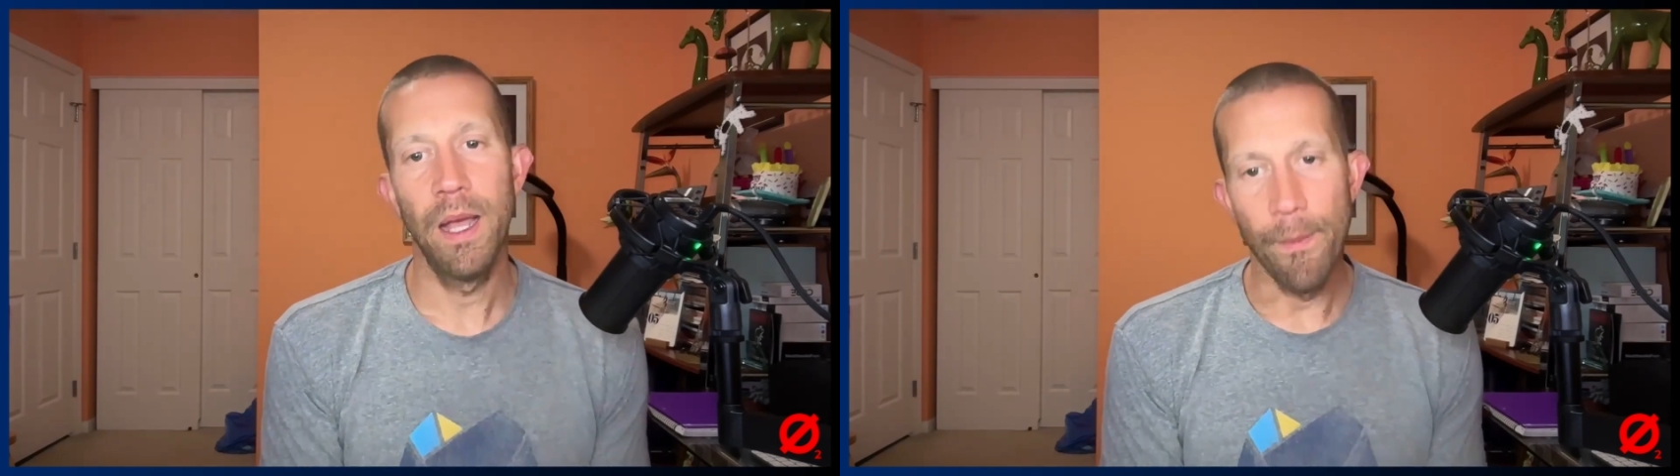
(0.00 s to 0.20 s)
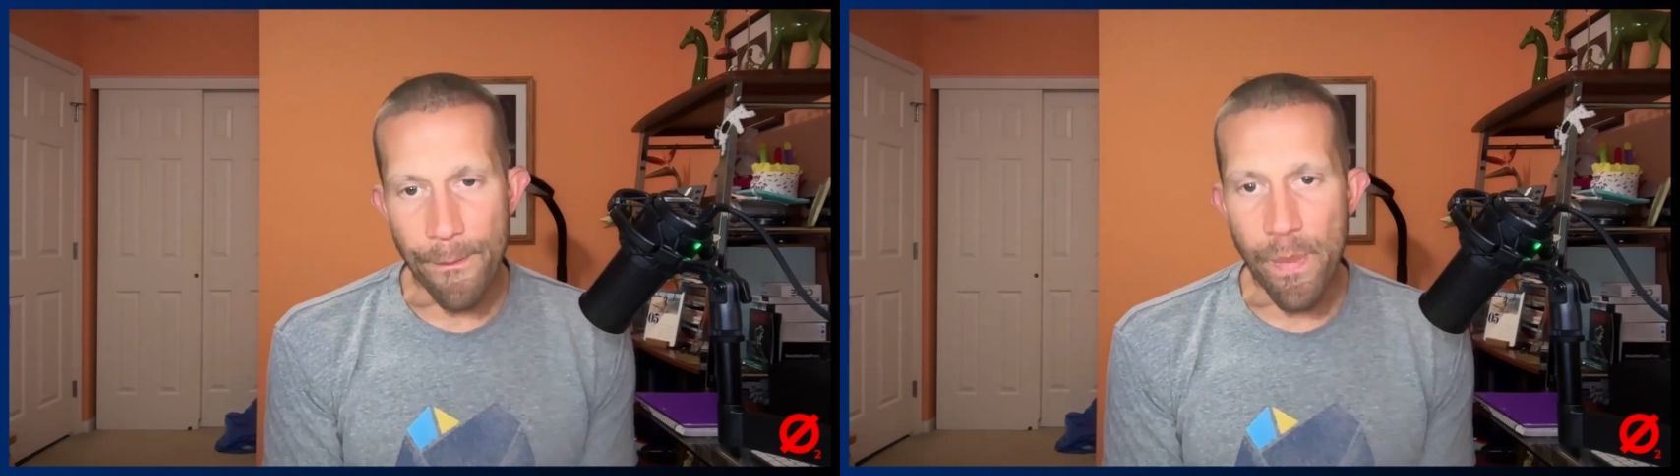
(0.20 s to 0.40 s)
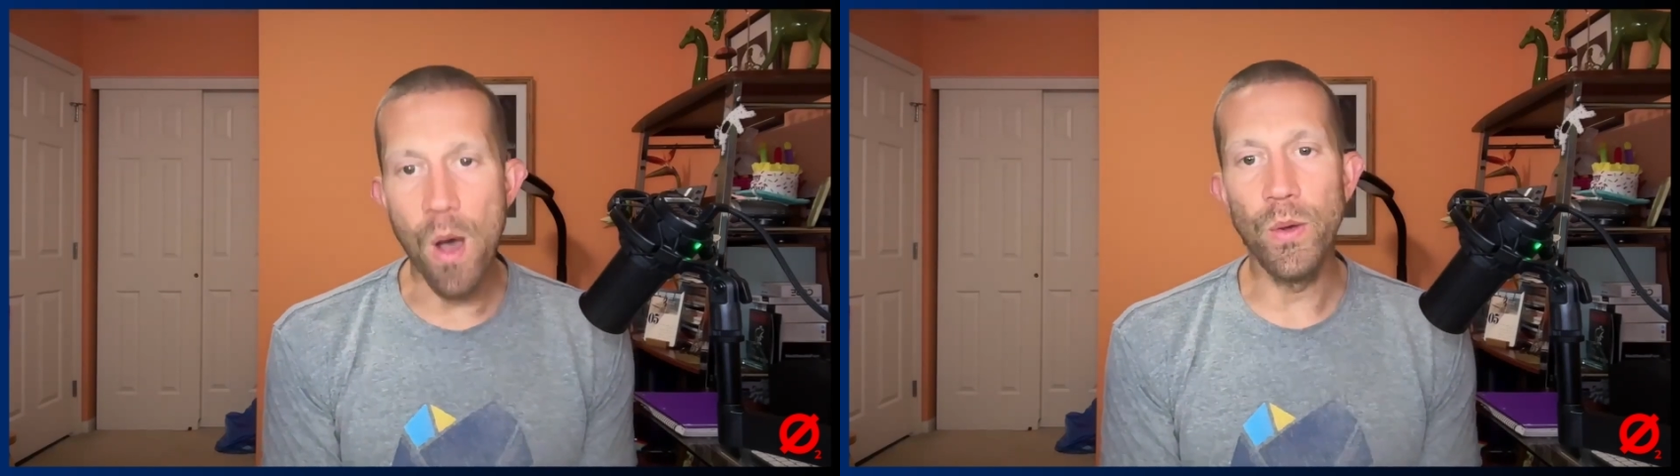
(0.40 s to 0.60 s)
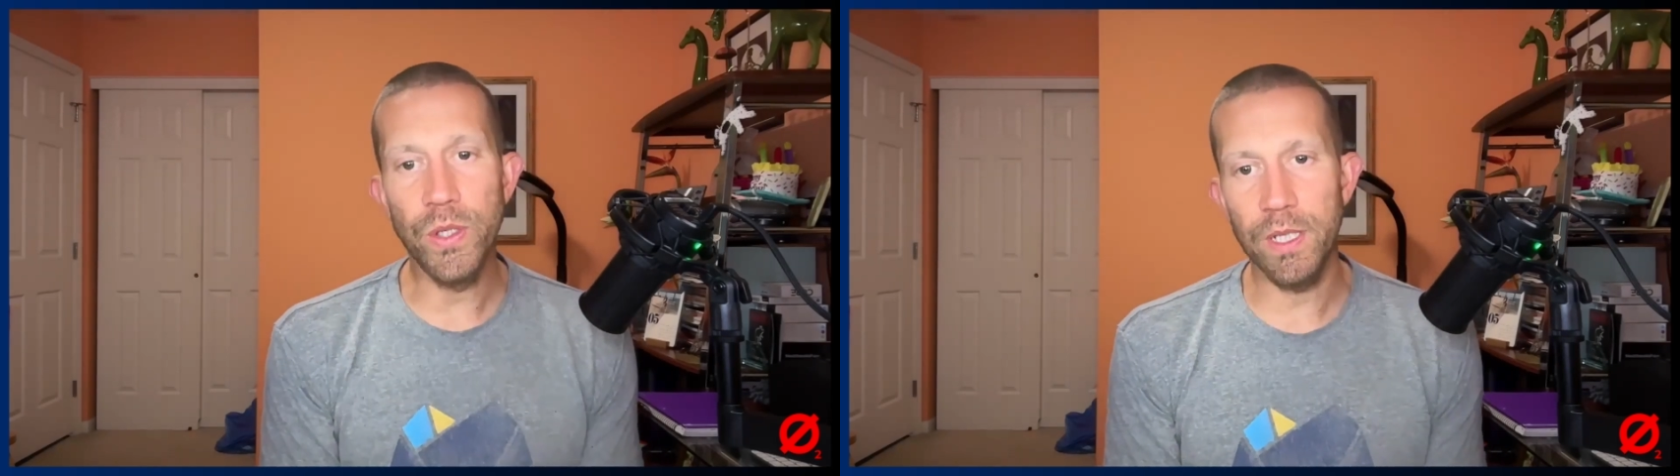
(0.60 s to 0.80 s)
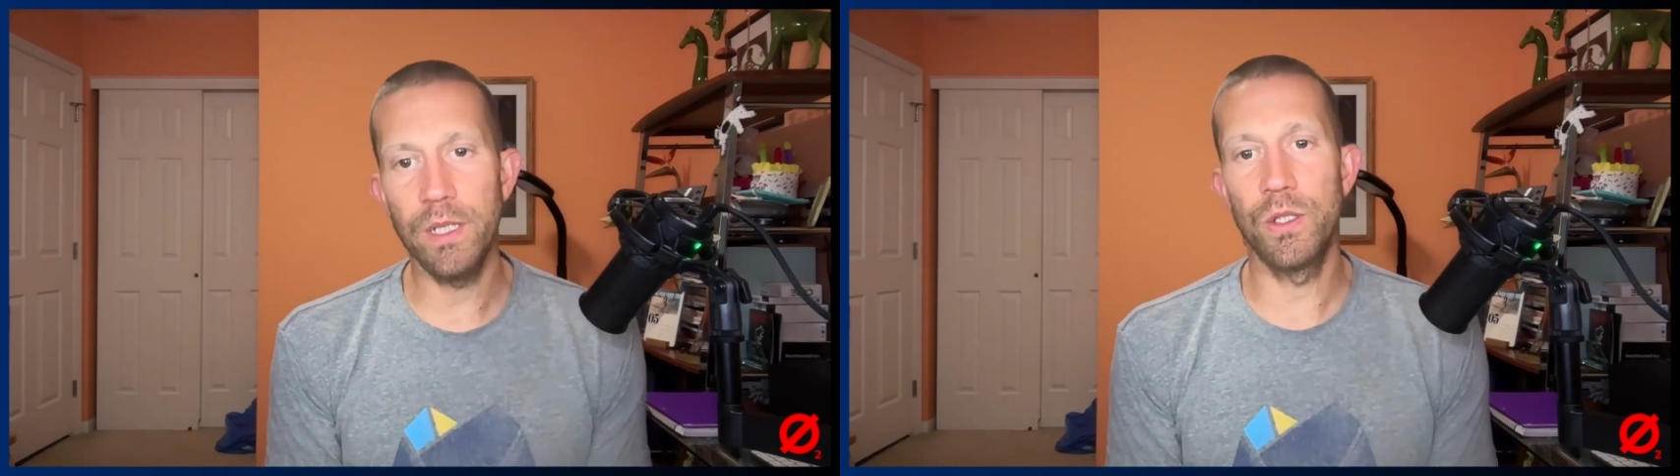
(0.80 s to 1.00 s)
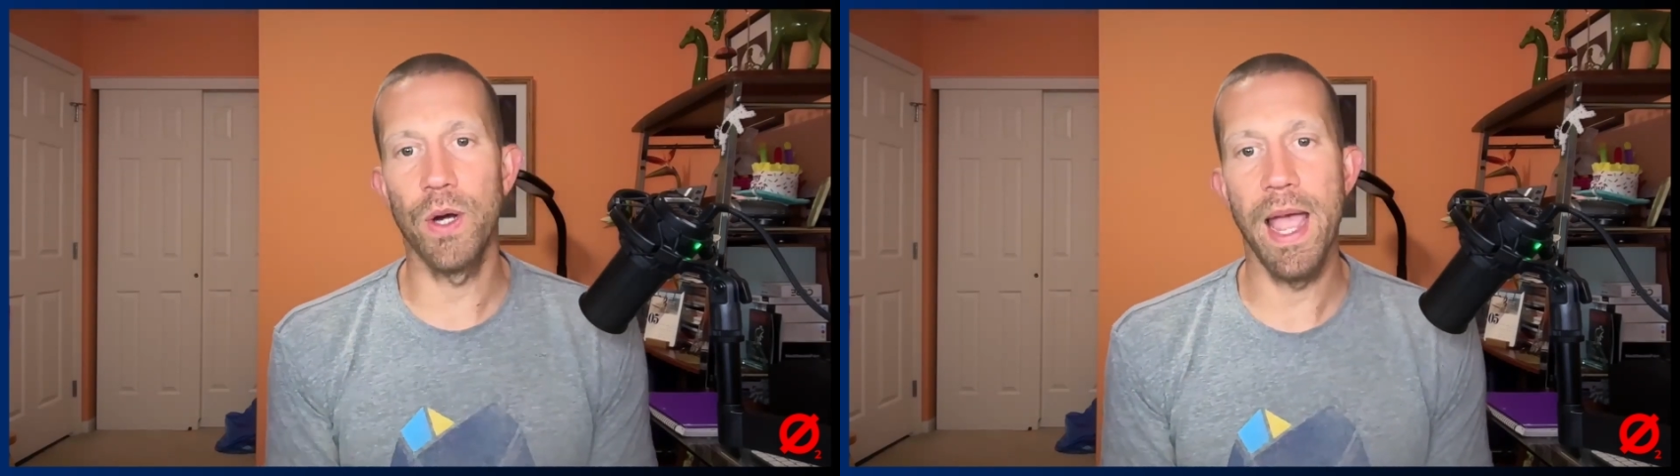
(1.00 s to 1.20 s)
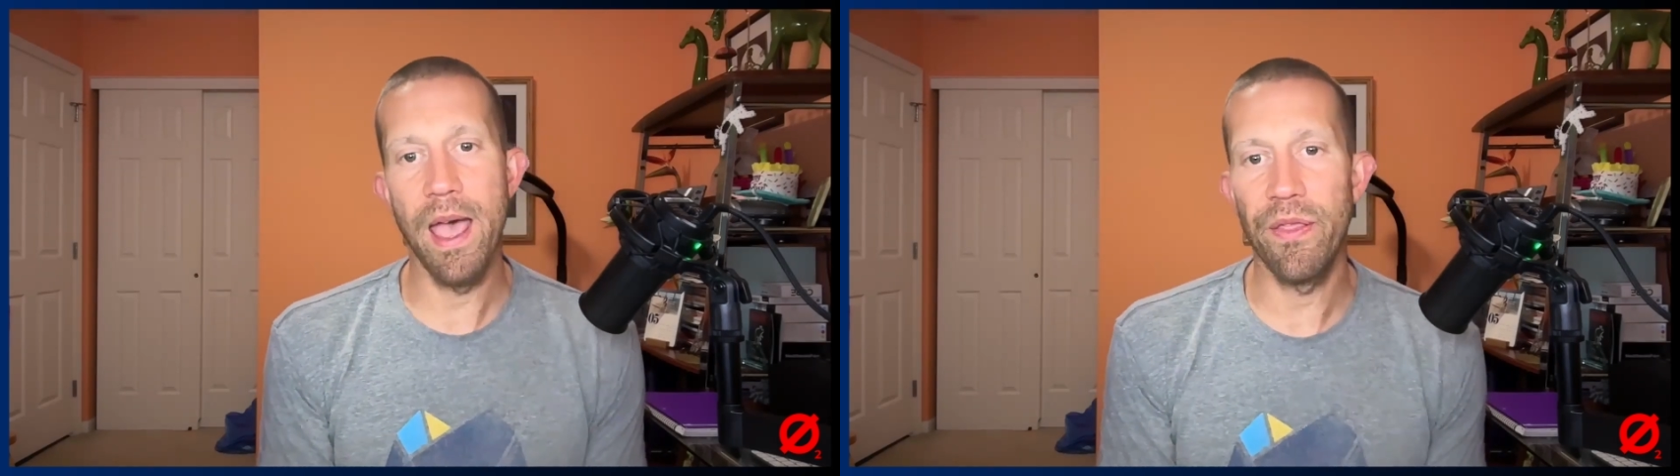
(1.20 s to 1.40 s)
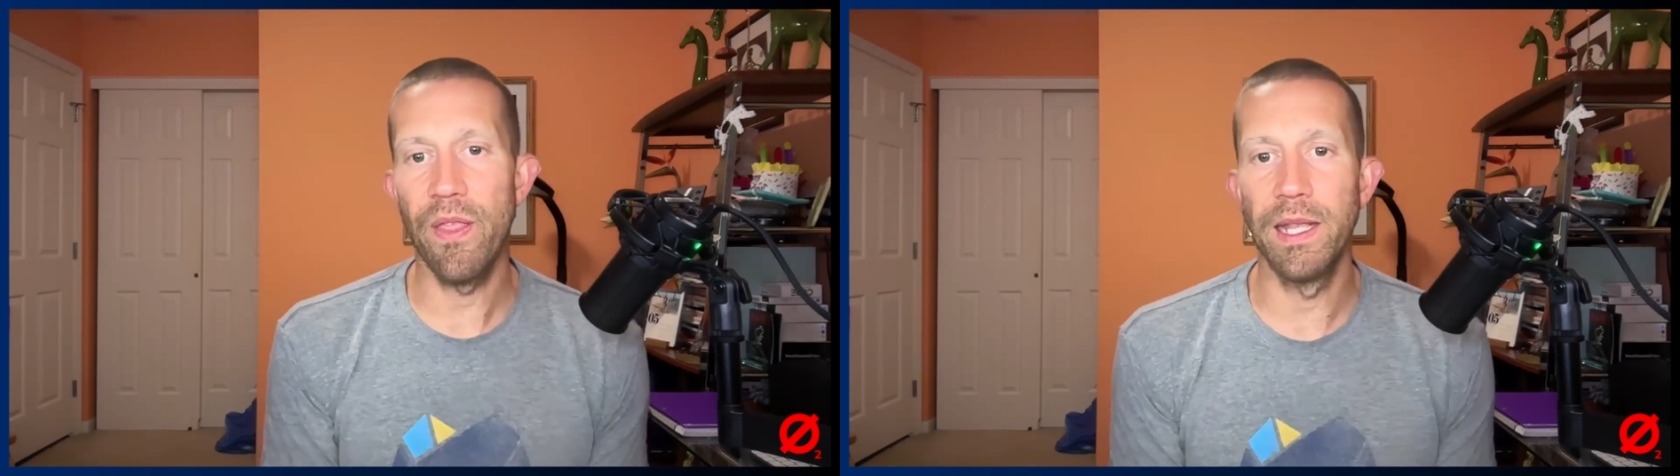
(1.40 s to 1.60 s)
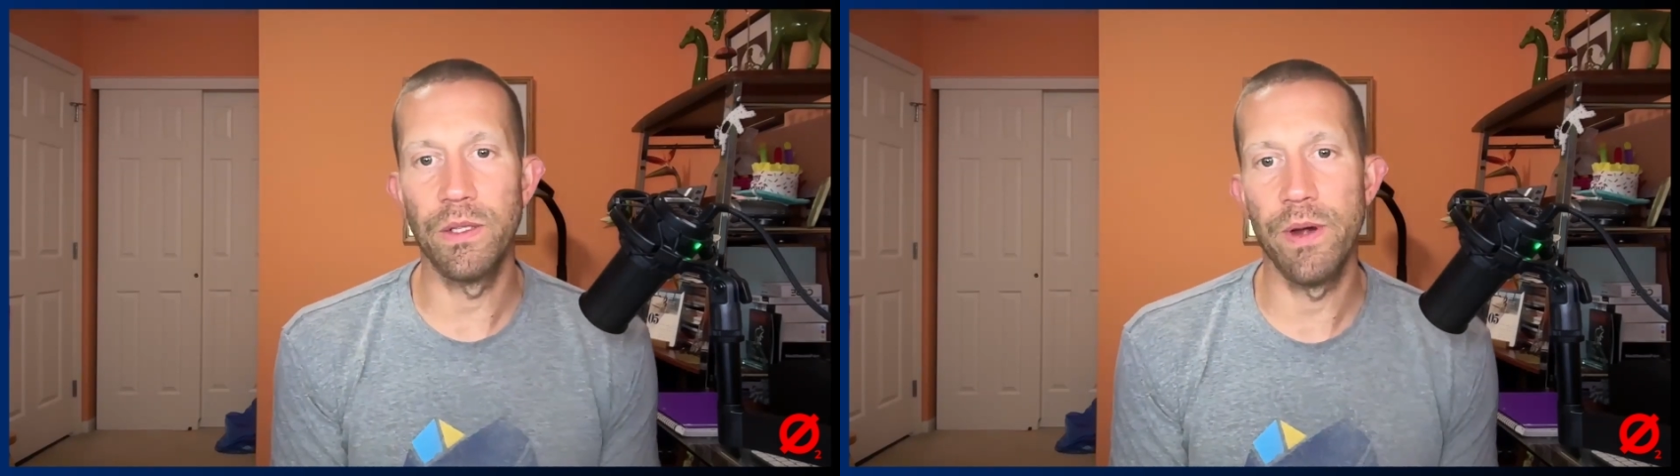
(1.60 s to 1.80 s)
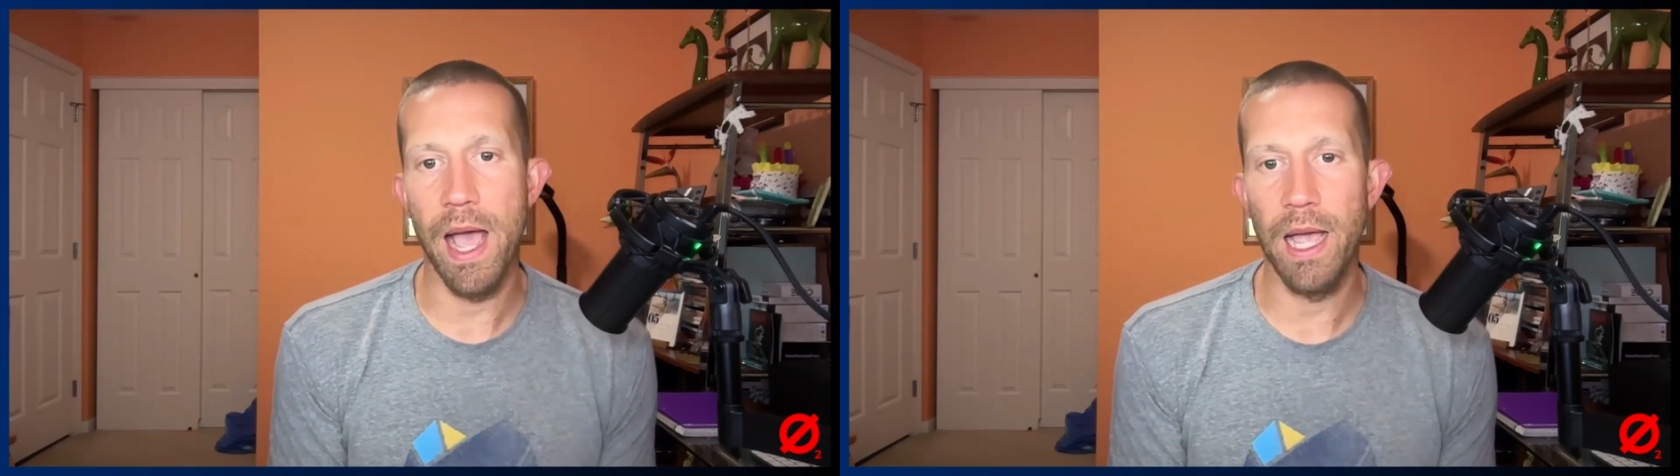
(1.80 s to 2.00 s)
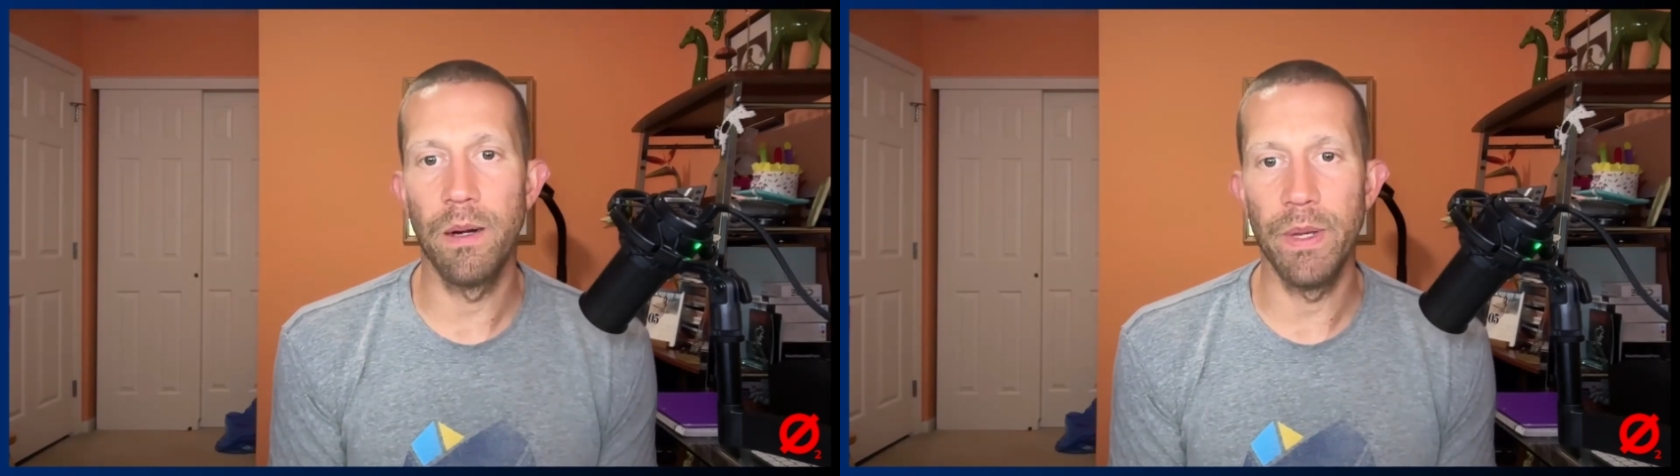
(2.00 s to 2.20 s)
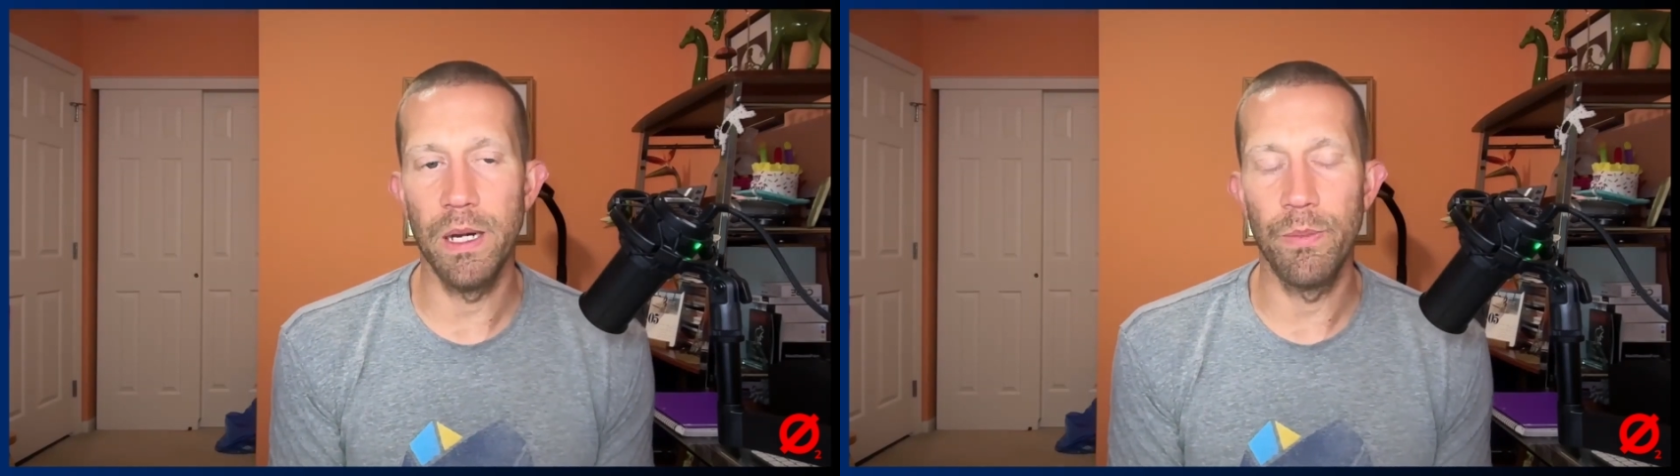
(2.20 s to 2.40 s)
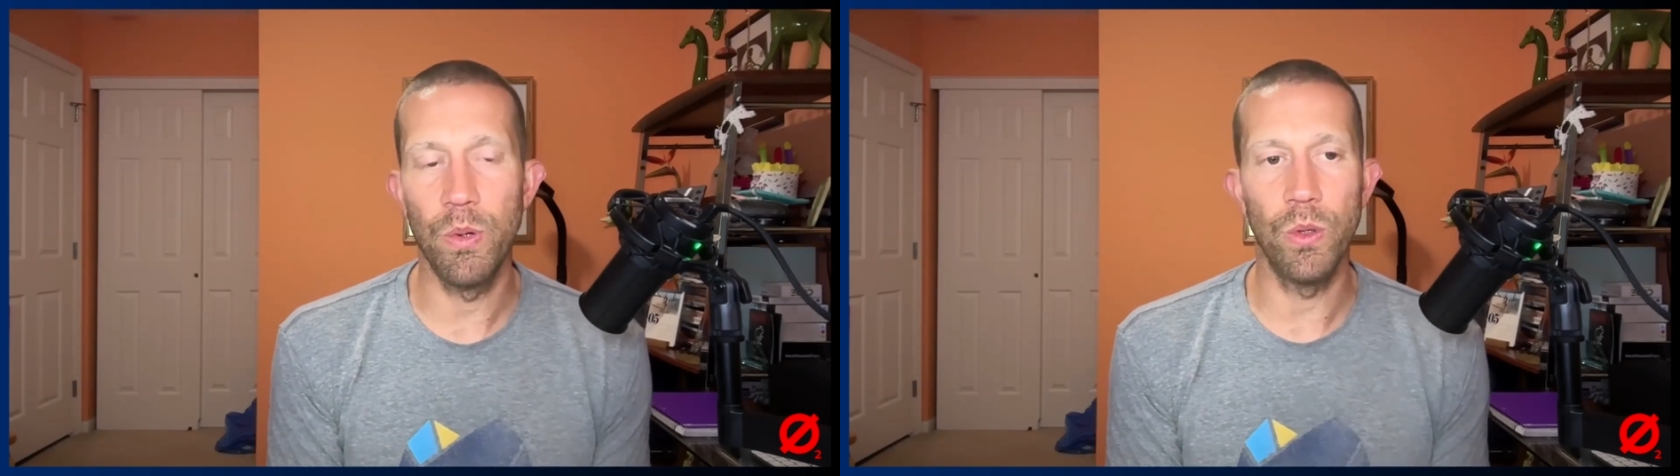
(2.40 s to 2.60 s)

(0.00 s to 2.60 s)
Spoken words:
most triathlons are not going to be in a pool.